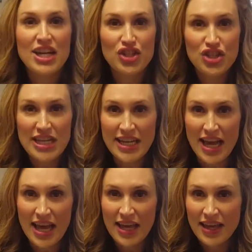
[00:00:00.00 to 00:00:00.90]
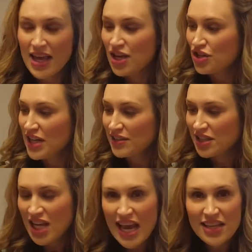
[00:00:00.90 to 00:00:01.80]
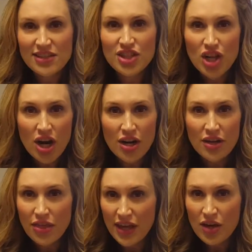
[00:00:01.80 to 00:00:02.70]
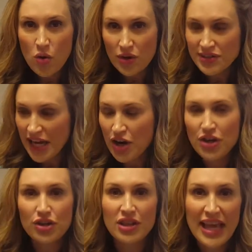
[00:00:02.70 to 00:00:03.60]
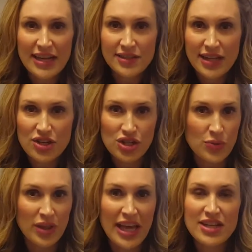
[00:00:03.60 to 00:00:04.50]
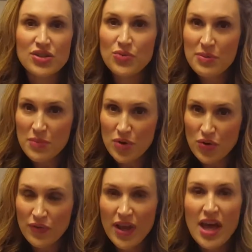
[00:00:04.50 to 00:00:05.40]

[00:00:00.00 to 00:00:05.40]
on Gina. She has nice, dark, thick, coarse hair in her legs that she would like to remove.